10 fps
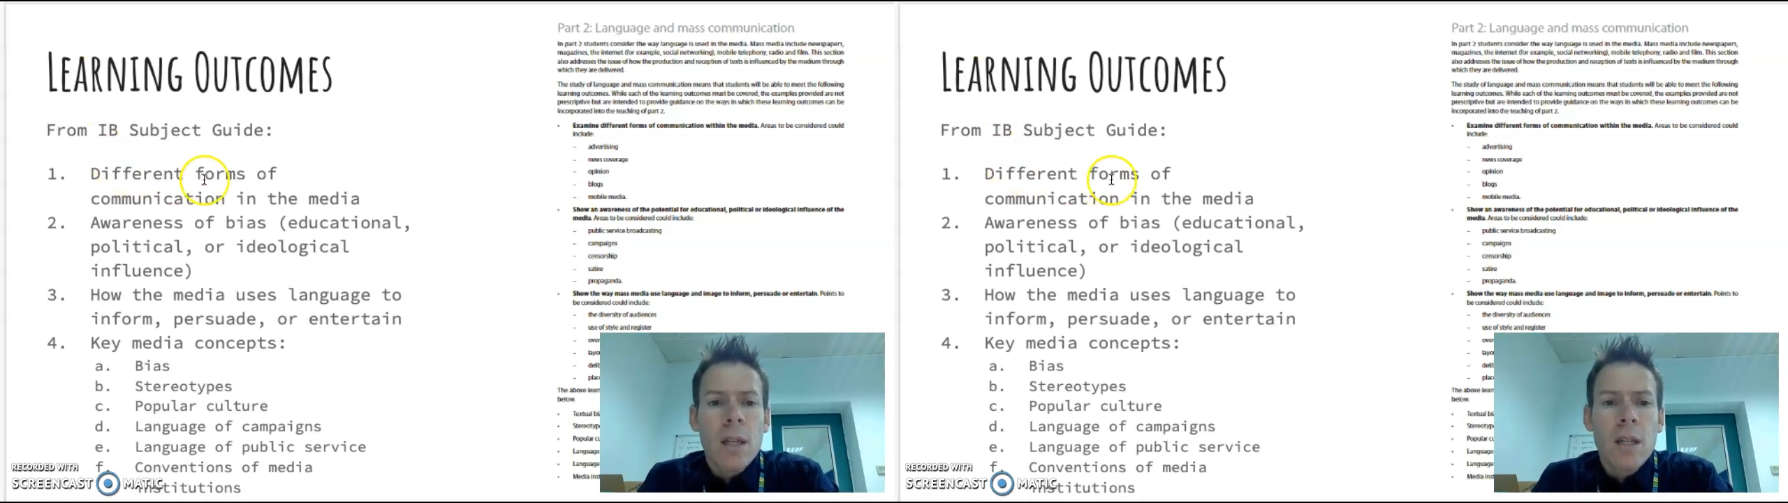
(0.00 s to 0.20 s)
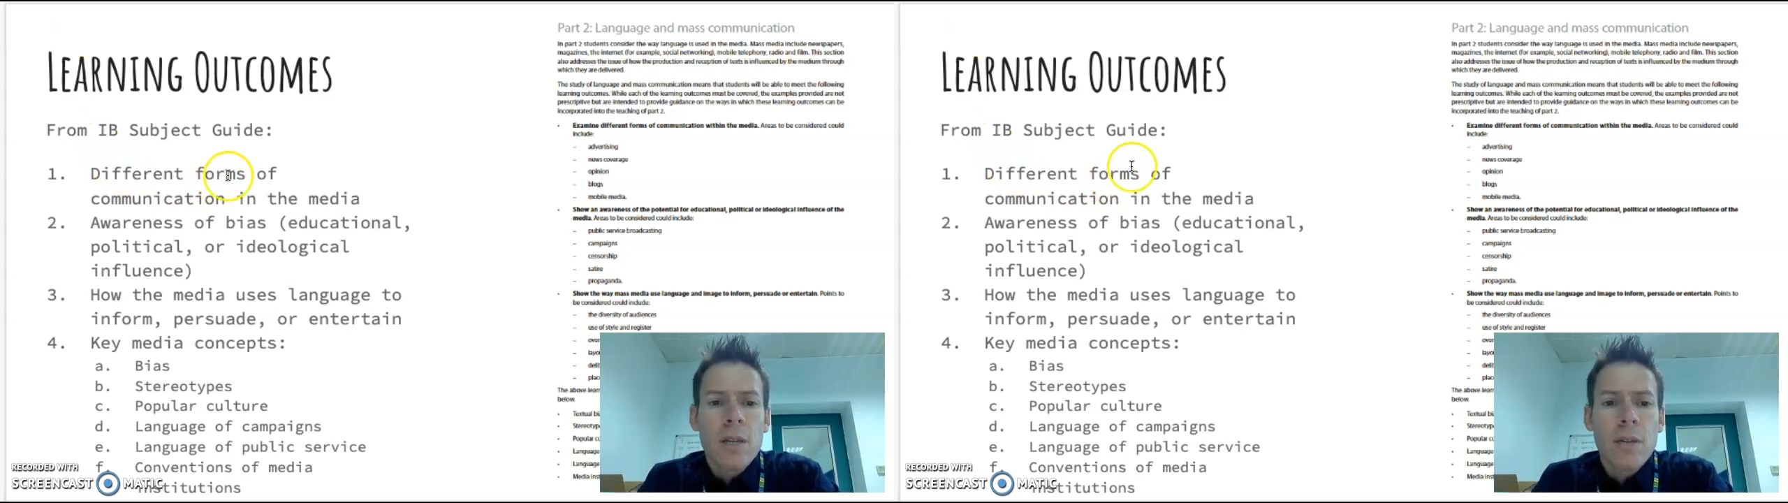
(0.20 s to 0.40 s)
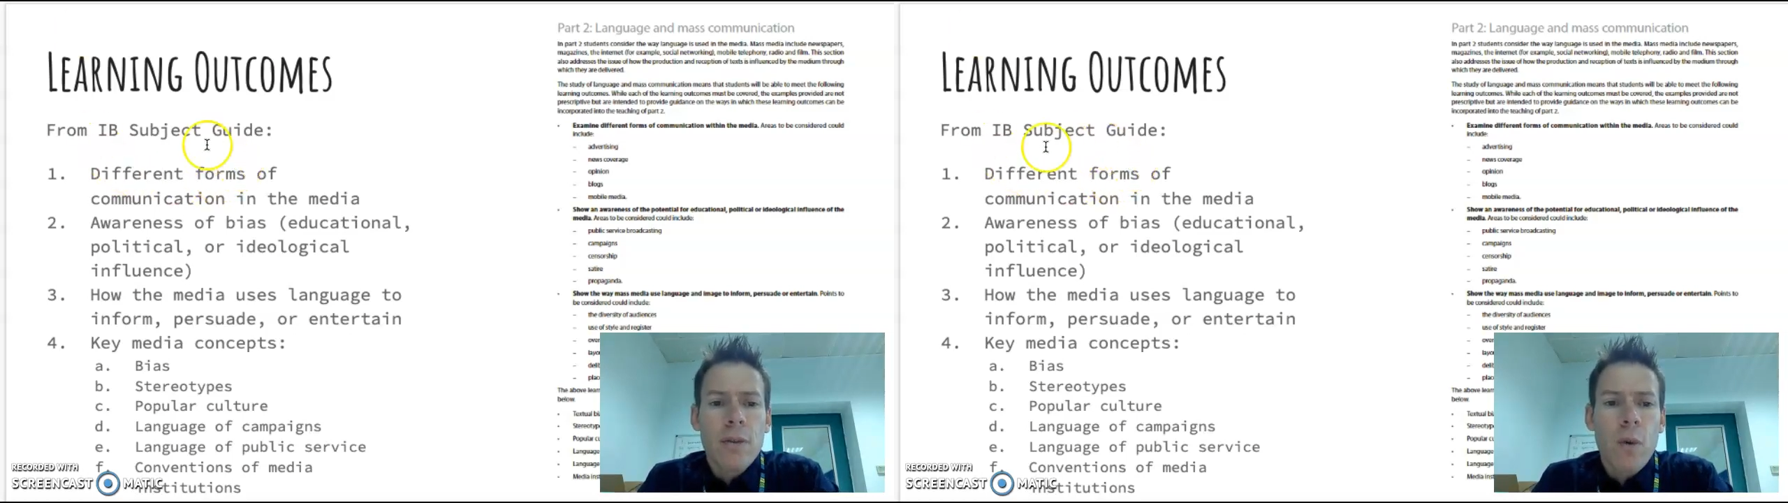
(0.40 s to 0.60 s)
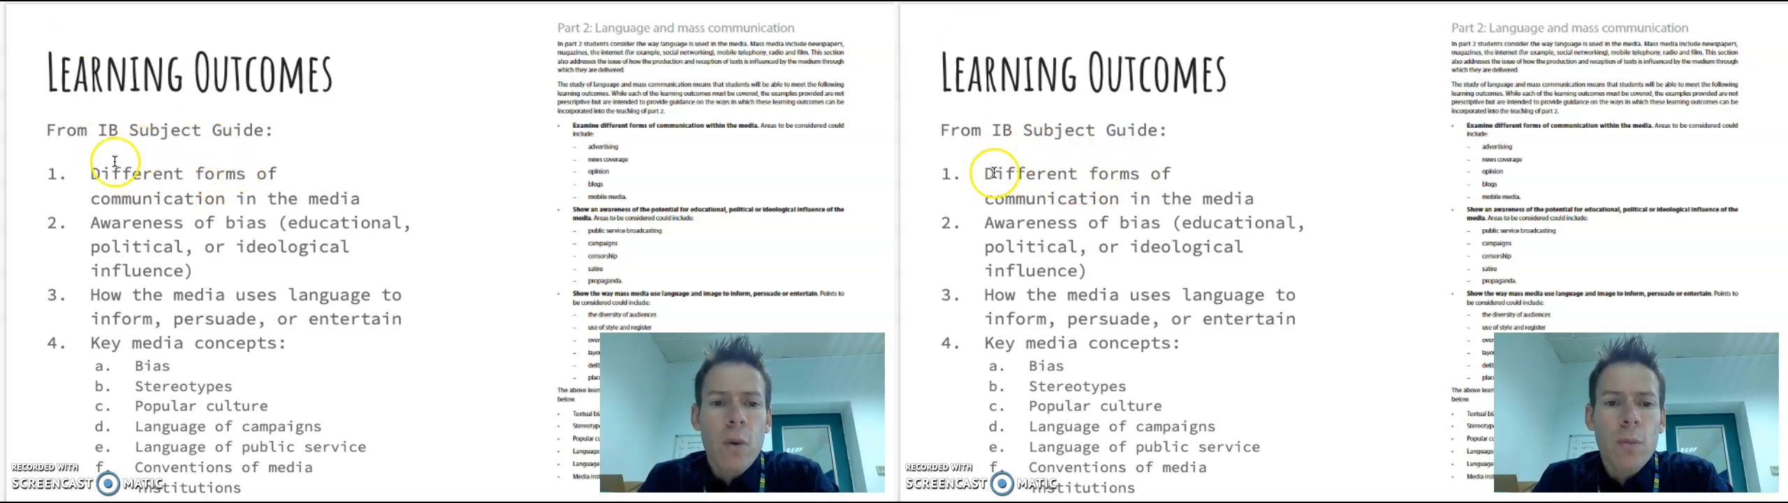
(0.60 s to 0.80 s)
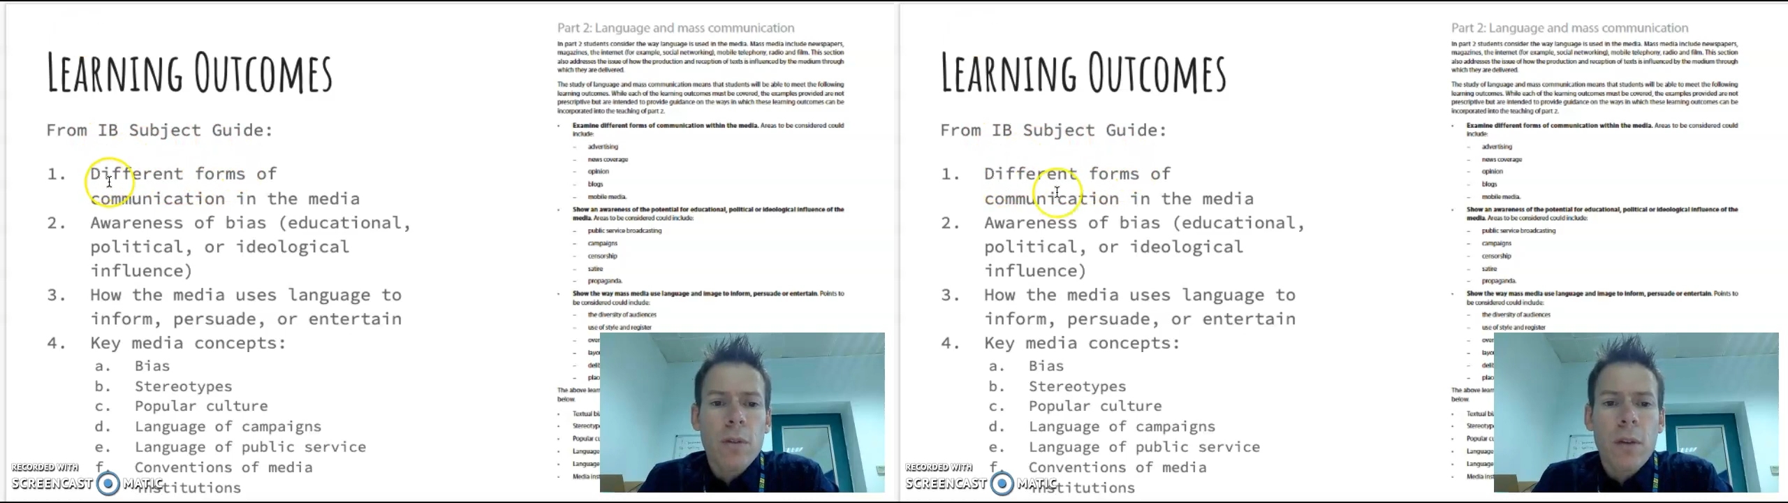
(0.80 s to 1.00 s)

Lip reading: different forms of